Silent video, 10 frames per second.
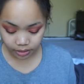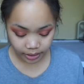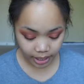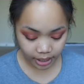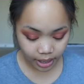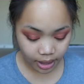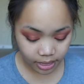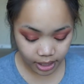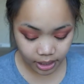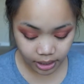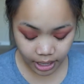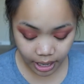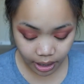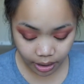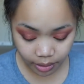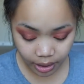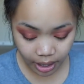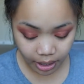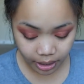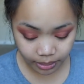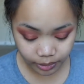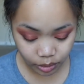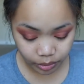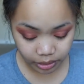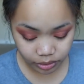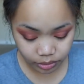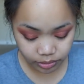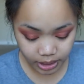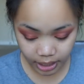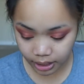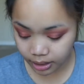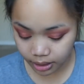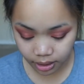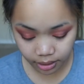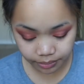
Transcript: Okay, and then now I'm going to take